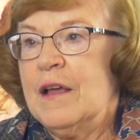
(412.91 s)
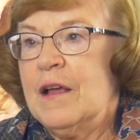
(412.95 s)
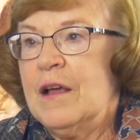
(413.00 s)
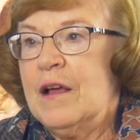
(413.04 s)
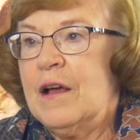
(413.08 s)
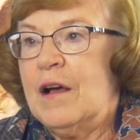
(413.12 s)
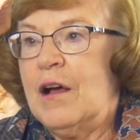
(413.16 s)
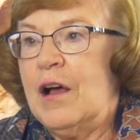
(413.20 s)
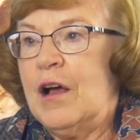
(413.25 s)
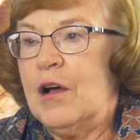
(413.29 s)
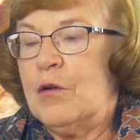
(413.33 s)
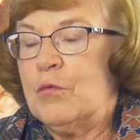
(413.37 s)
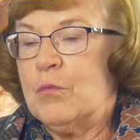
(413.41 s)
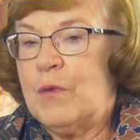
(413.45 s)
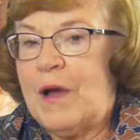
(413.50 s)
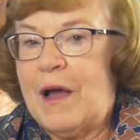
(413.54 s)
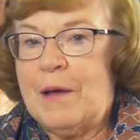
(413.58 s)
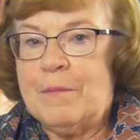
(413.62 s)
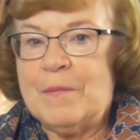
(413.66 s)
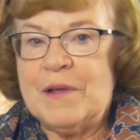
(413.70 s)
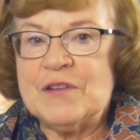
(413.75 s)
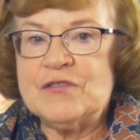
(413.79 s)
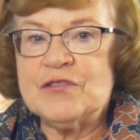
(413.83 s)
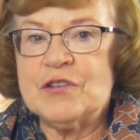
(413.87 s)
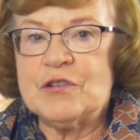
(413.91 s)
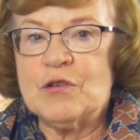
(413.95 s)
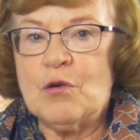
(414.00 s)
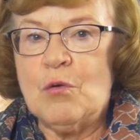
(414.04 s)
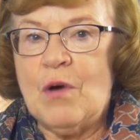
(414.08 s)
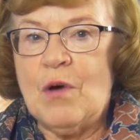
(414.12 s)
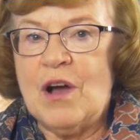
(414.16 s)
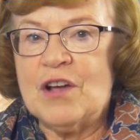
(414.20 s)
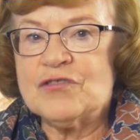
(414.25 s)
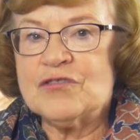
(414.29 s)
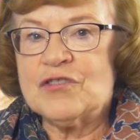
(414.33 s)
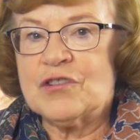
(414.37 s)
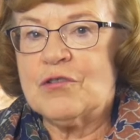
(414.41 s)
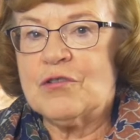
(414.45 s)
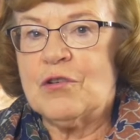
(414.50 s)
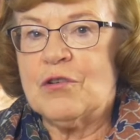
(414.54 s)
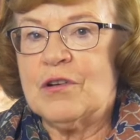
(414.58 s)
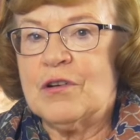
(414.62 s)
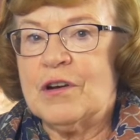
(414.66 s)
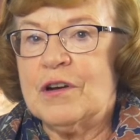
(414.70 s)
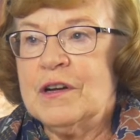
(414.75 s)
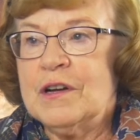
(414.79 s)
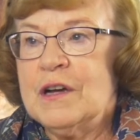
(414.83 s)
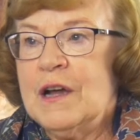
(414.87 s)
I mentioned
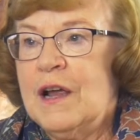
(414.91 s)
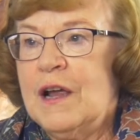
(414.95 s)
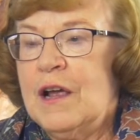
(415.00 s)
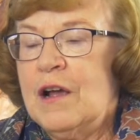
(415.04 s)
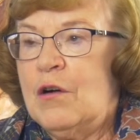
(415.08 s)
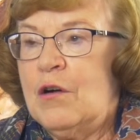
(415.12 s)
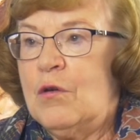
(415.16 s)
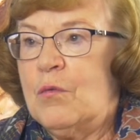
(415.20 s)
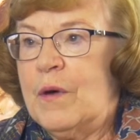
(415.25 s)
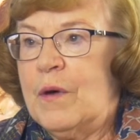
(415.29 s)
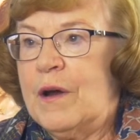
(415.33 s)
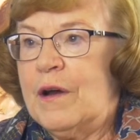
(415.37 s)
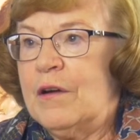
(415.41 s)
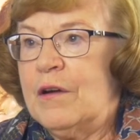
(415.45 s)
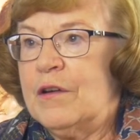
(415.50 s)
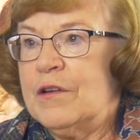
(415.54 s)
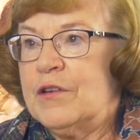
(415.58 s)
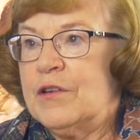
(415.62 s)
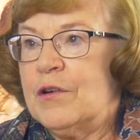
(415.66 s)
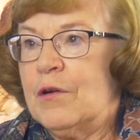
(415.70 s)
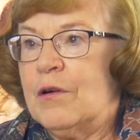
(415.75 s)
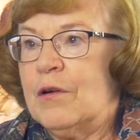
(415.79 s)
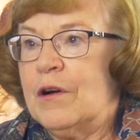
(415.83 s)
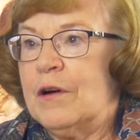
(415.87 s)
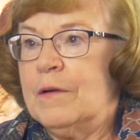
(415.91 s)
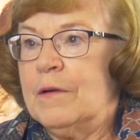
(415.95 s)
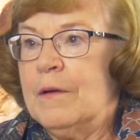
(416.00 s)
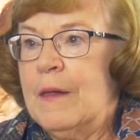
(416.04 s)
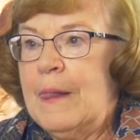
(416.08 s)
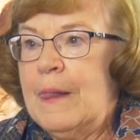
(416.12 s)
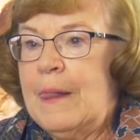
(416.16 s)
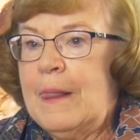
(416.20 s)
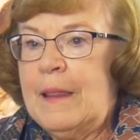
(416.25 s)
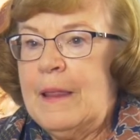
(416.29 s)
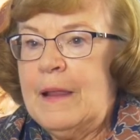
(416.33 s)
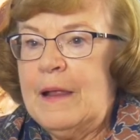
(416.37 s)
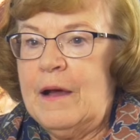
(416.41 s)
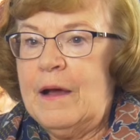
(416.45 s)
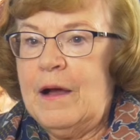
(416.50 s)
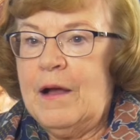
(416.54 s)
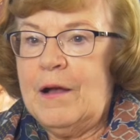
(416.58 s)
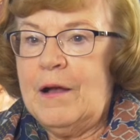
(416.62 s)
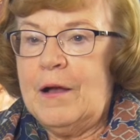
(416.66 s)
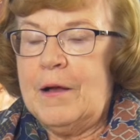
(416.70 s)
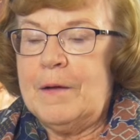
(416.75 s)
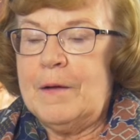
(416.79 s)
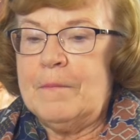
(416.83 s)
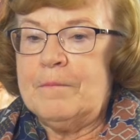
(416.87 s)
kwashiorkor, where your
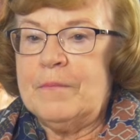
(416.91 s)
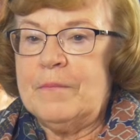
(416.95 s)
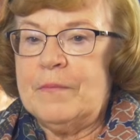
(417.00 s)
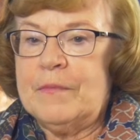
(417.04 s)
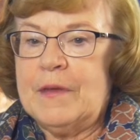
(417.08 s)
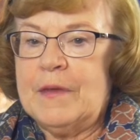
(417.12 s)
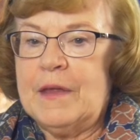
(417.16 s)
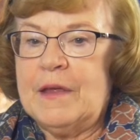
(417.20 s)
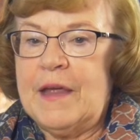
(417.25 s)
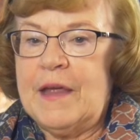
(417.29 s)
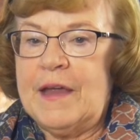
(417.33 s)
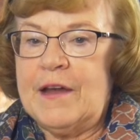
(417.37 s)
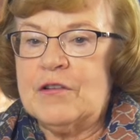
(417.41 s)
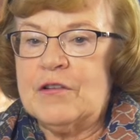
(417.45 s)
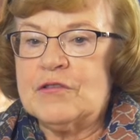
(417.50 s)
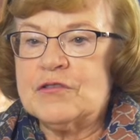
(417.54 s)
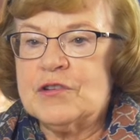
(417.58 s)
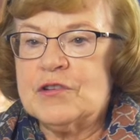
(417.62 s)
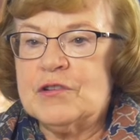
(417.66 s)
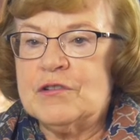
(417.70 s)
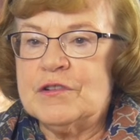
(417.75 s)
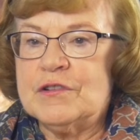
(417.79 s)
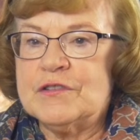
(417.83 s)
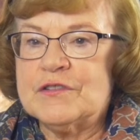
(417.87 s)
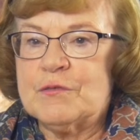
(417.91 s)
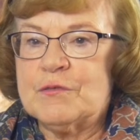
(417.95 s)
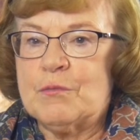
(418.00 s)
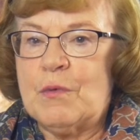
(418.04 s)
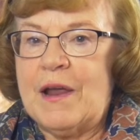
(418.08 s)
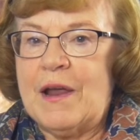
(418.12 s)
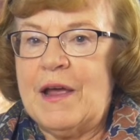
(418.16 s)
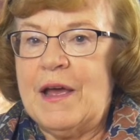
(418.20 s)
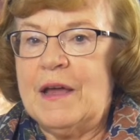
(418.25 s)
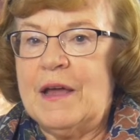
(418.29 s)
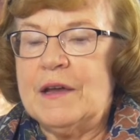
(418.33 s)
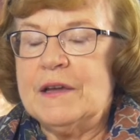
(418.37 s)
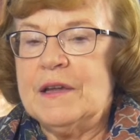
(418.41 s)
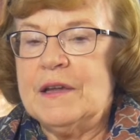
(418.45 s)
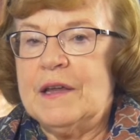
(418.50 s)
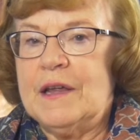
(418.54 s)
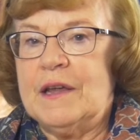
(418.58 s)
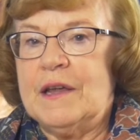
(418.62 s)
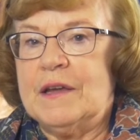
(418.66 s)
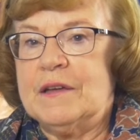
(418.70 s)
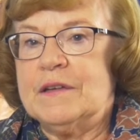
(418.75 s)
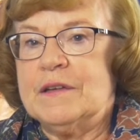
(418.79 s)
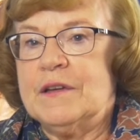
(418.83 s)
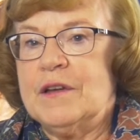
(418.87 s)
hair turns red,
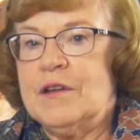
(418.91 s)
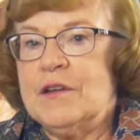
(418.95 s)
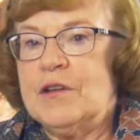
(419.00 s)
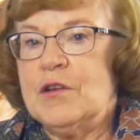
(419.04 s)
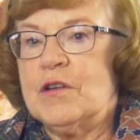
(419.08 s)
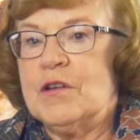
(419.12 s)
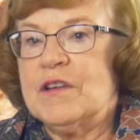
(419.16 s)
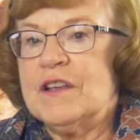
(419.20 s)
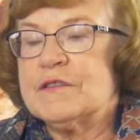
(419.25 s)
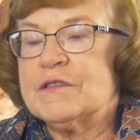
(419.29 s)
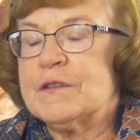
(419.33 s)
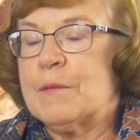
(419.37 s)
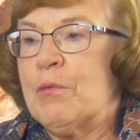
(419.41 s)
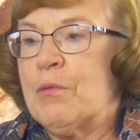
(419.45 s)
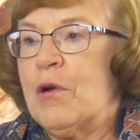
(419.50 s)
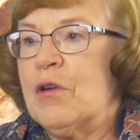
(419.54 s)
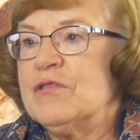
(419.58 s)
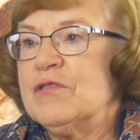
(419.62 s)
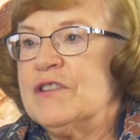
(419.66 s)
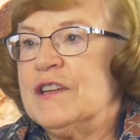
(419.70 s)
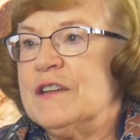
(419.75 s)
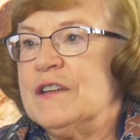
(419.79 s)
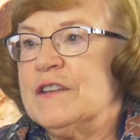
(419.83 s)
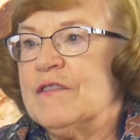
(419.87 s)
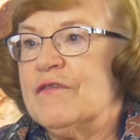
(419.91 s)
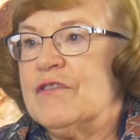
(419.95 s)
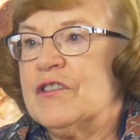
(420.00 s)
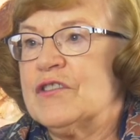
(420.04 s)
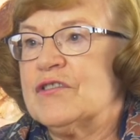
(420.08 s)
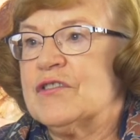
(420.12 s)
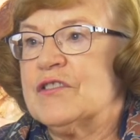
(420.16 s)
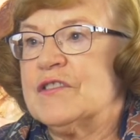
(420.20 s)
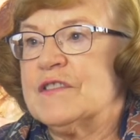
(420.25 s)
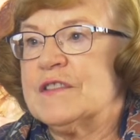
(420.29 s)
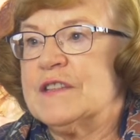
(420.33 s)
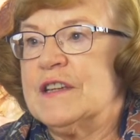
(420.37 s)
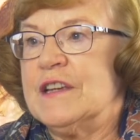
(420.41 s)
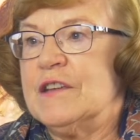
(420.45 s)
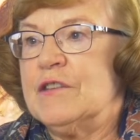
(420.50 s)
and it's a protein deficiency.